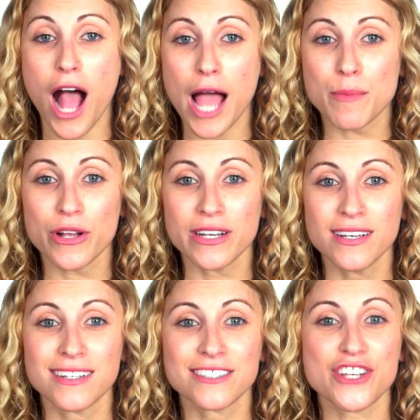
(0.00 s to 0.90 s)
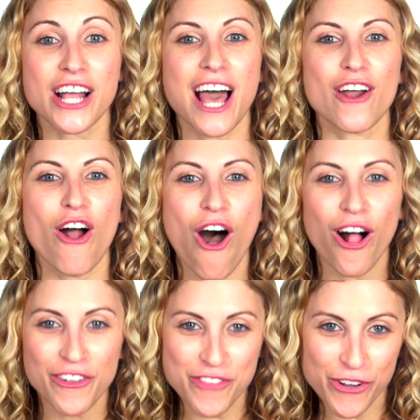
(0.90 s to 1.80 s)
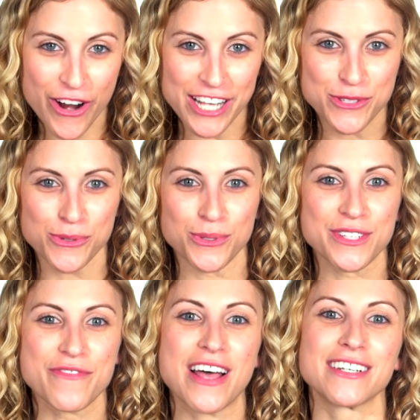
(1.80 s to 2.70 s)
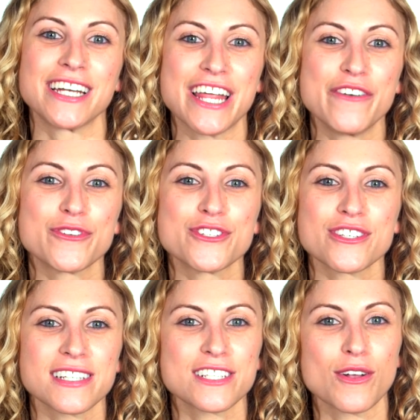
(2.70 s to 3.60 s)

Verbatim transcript: hybrid, check out all of the great tools found in Infragistics